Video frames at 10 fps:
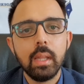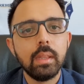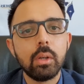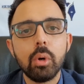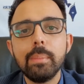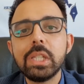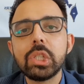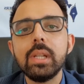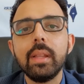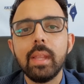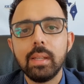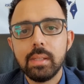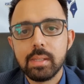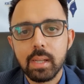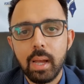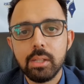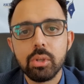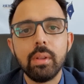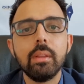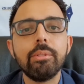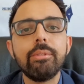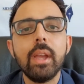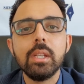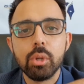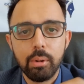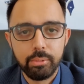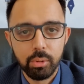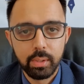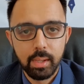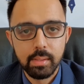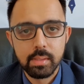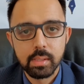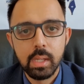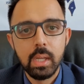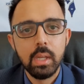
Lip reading: The commissioner then decides on the fate of your case.